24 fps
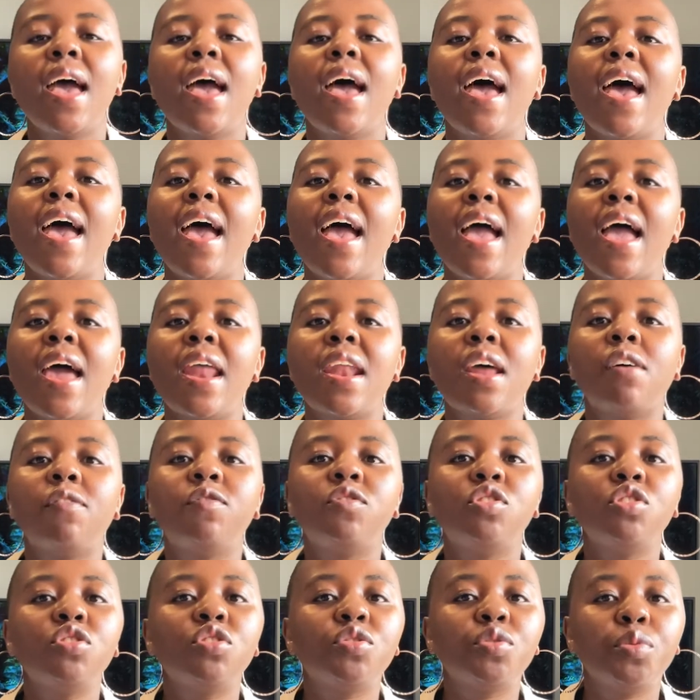and I've
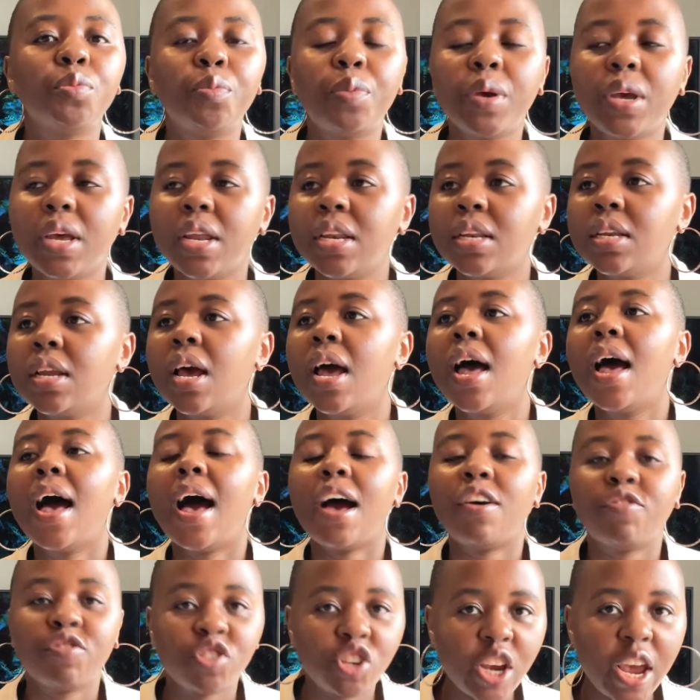
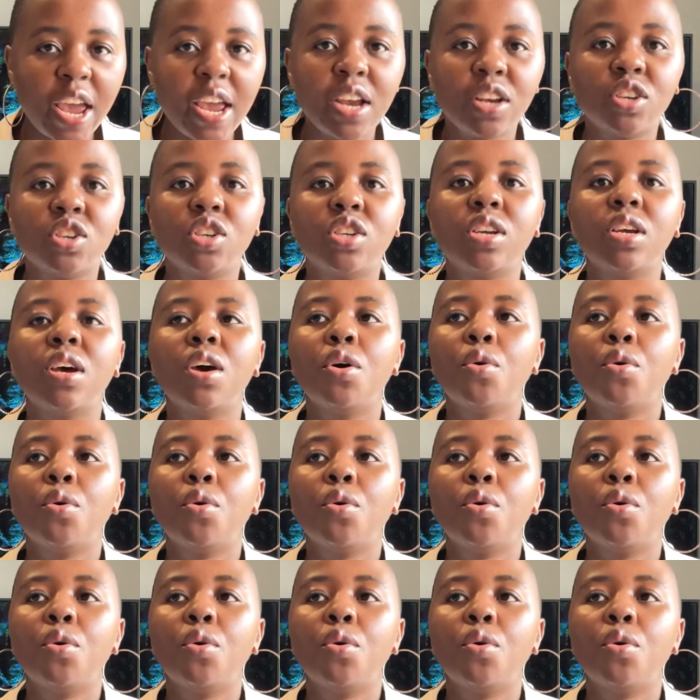changed.